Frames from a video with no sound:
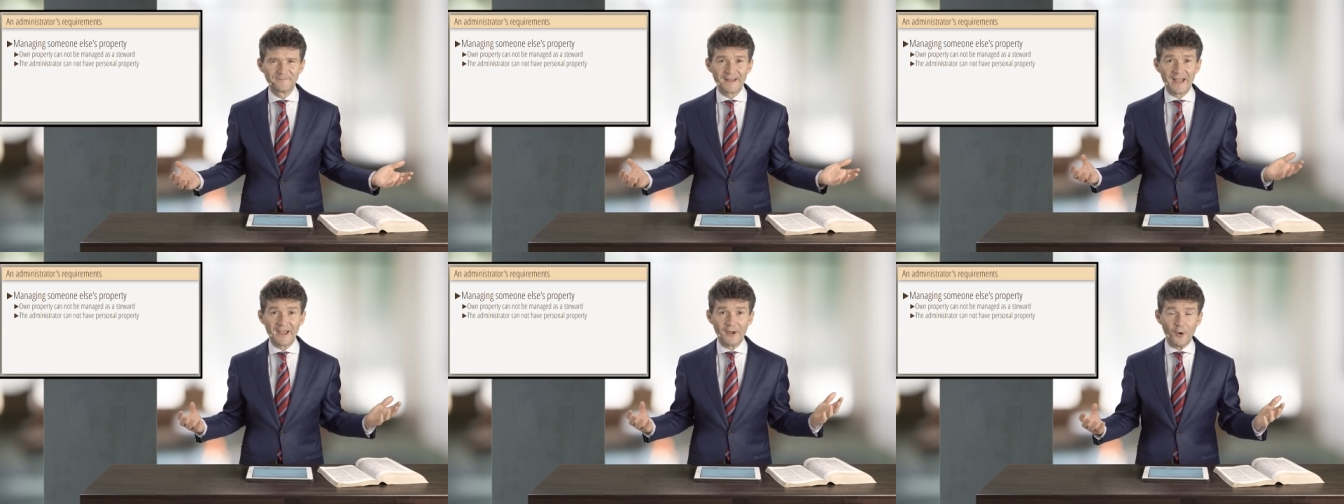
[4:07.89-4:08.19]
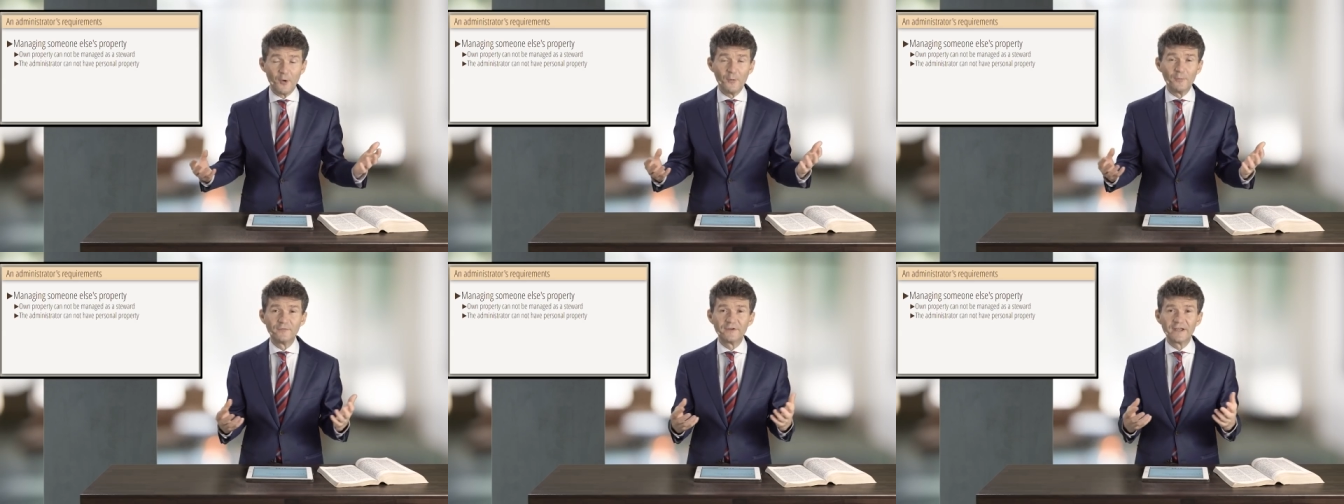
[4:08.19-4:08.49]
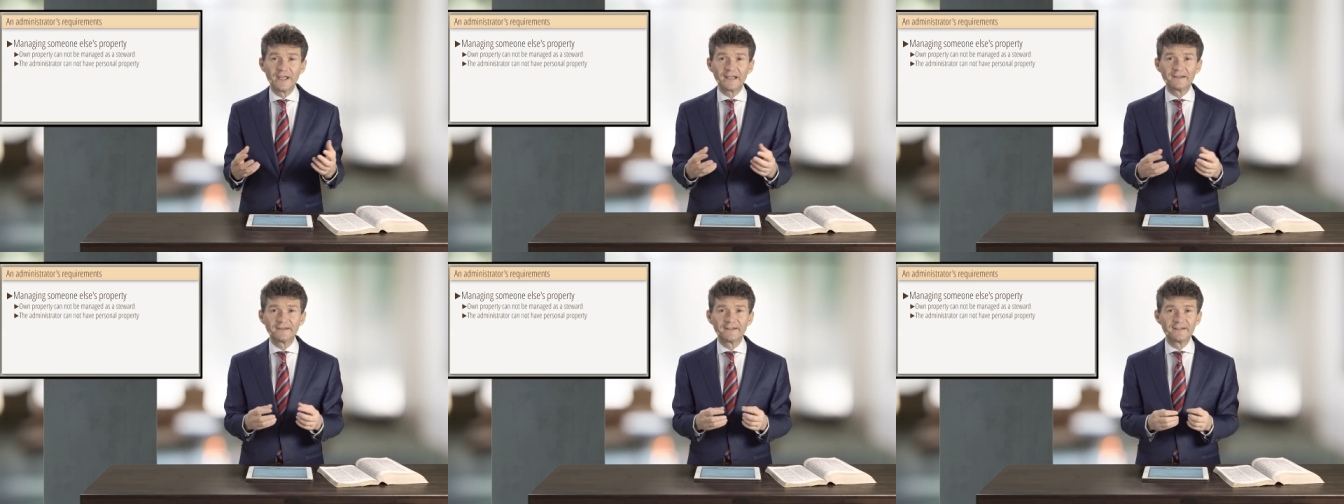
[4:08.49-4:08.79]
I hope we
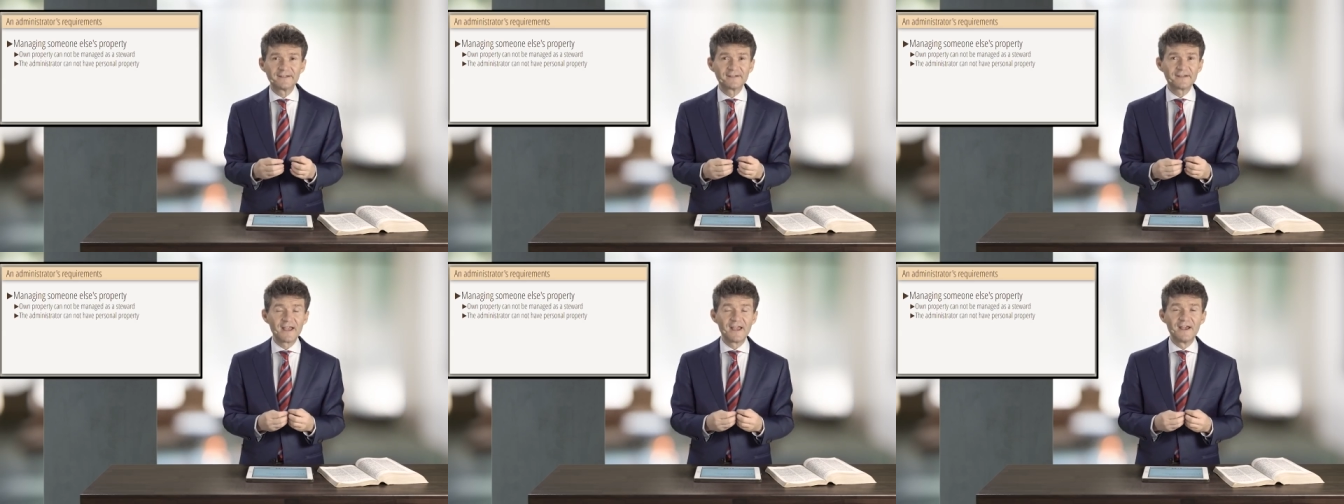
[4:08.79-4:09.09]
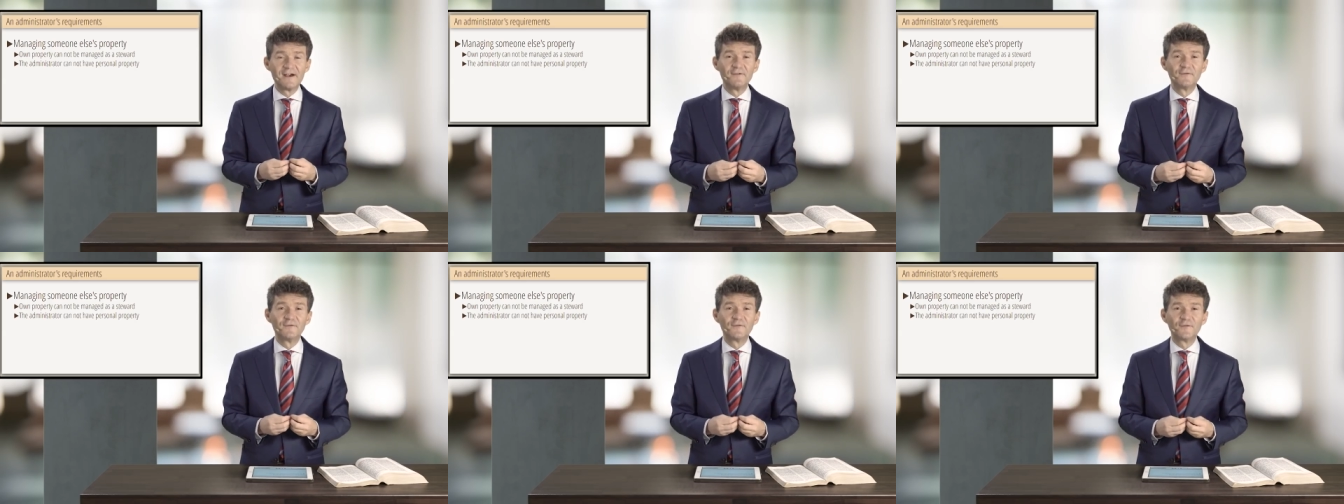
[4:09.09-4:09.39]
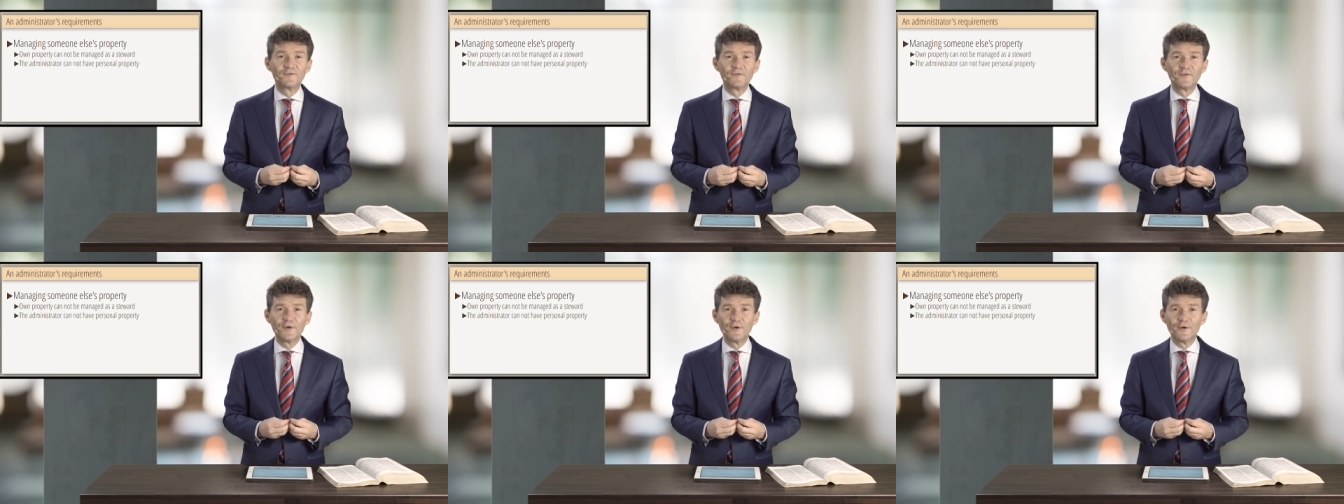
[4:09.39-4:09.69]
get this
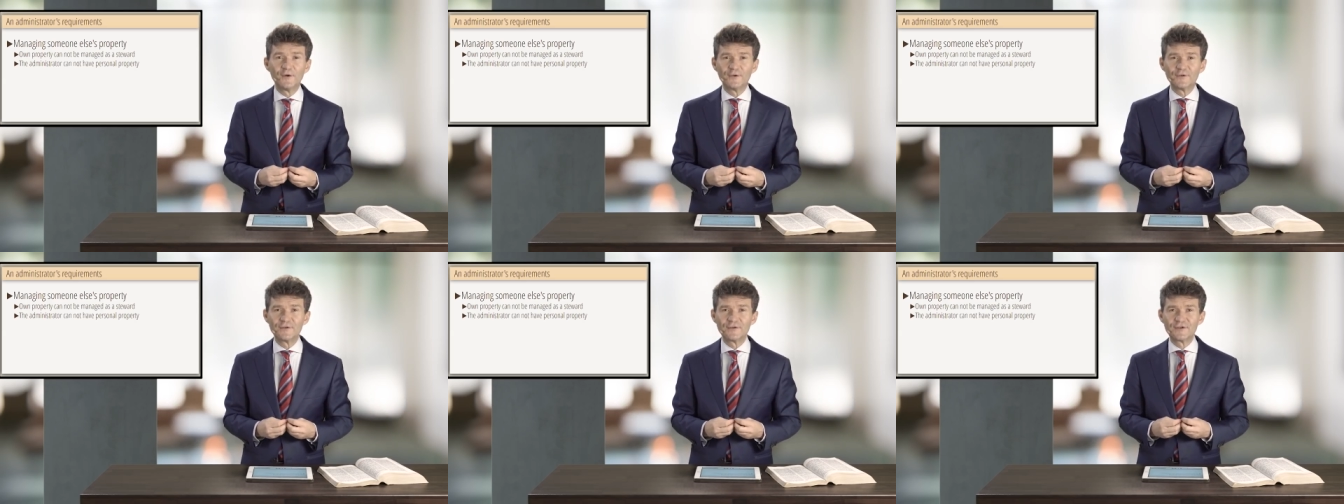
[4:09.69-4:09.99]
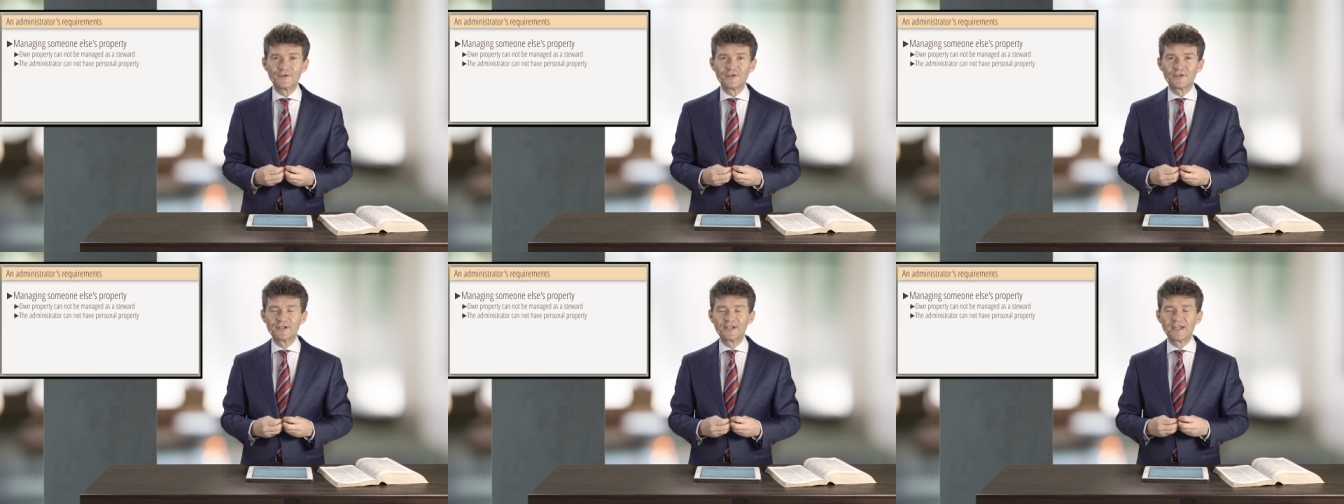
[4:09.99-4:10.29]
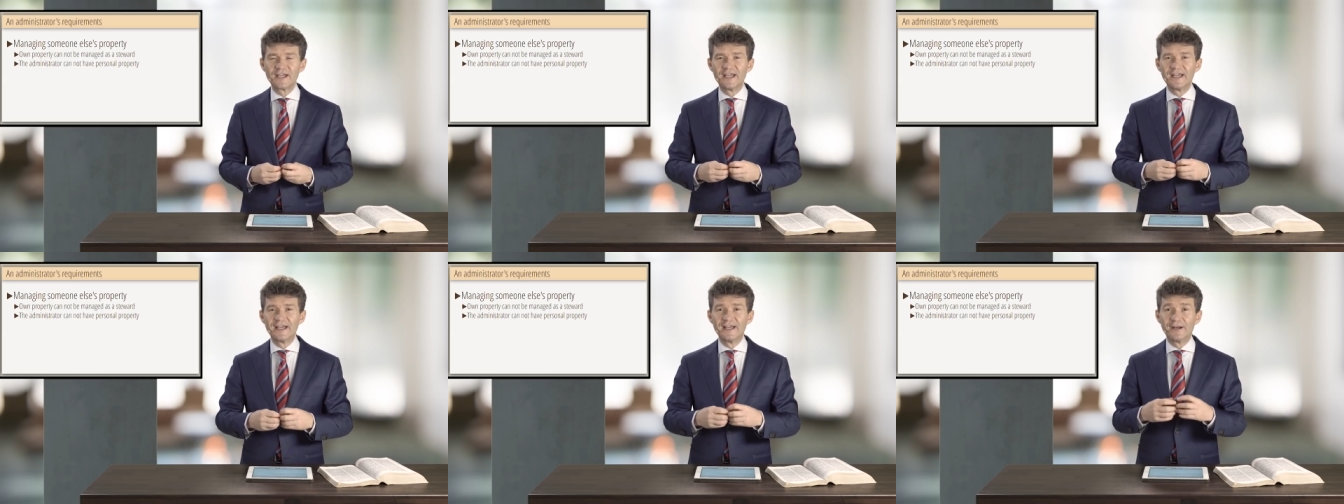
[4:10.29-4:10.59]

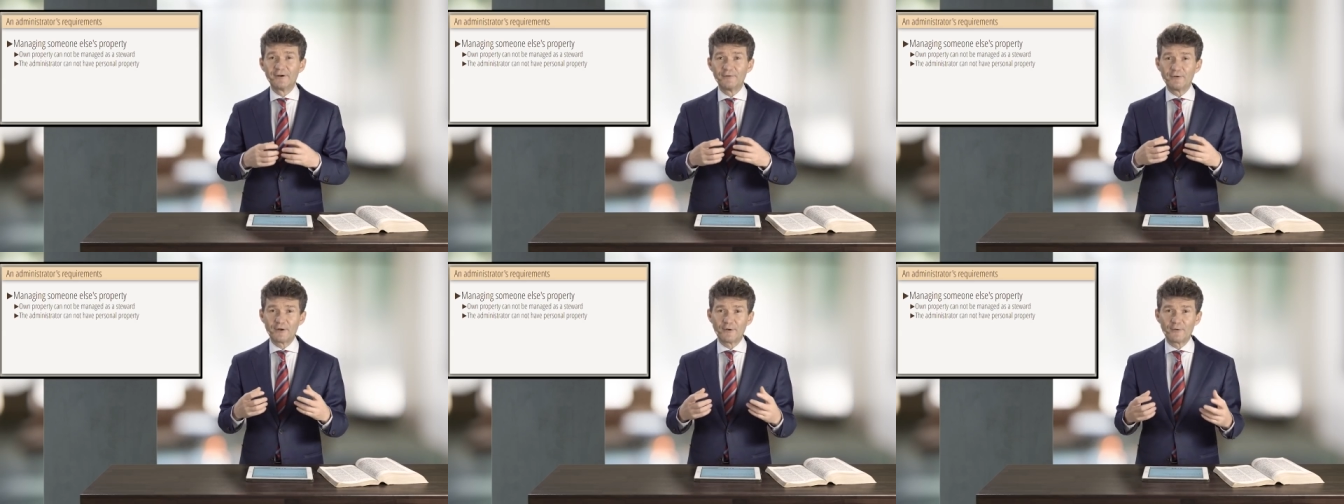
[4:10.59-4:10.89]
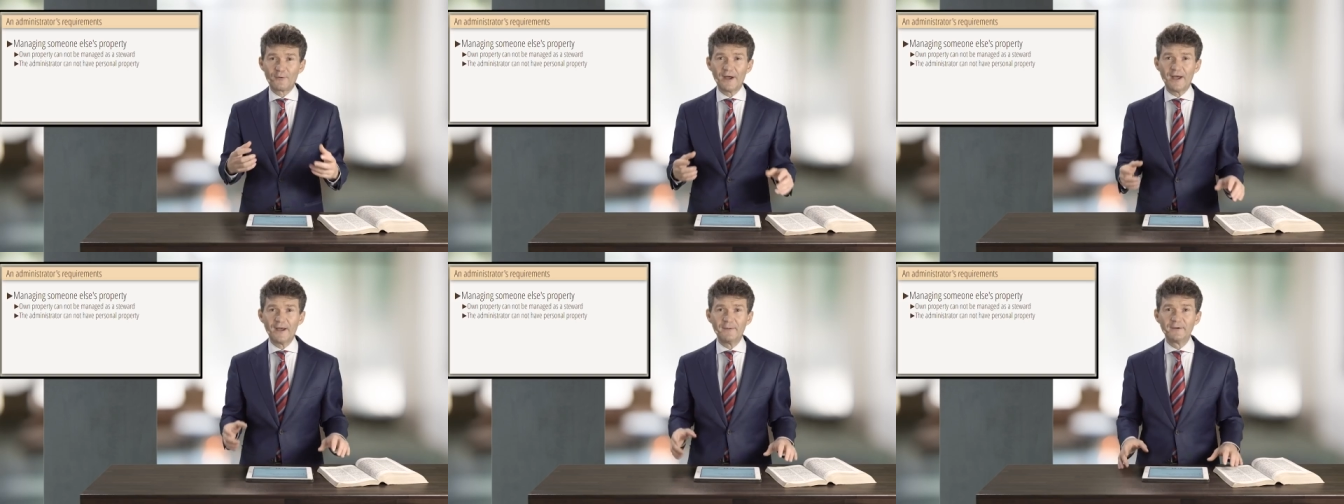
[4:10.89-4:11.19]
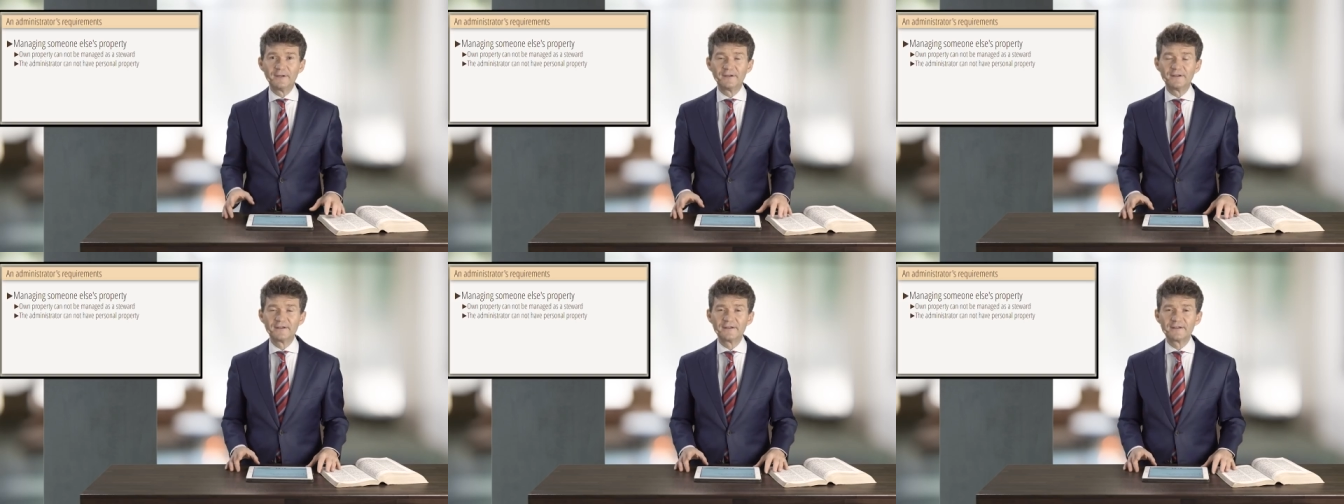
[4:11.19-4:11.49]
first
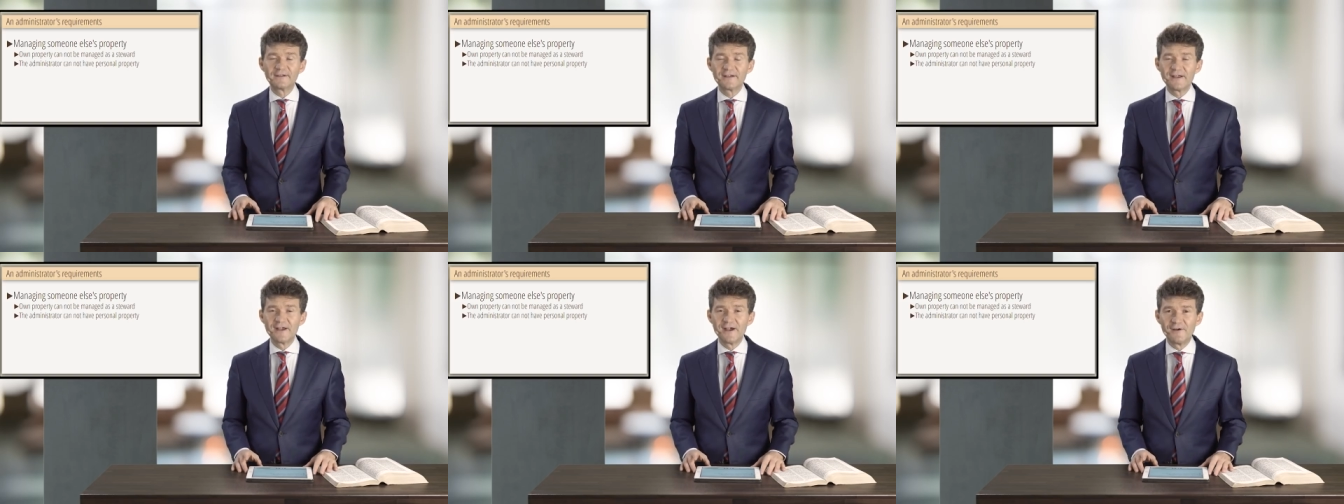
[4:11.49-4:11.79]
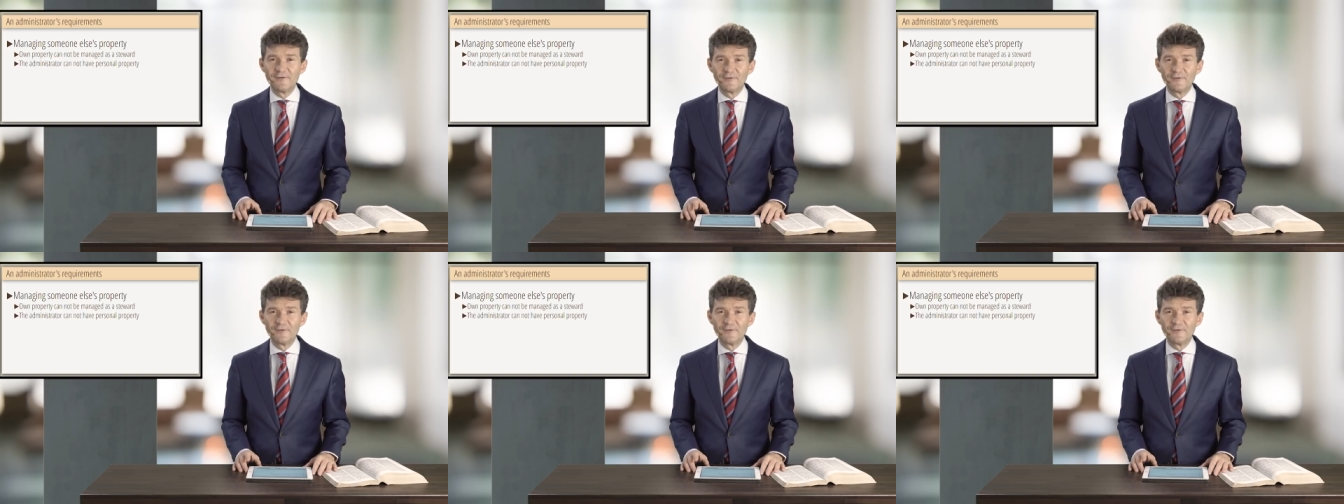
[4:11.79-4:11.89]
requirements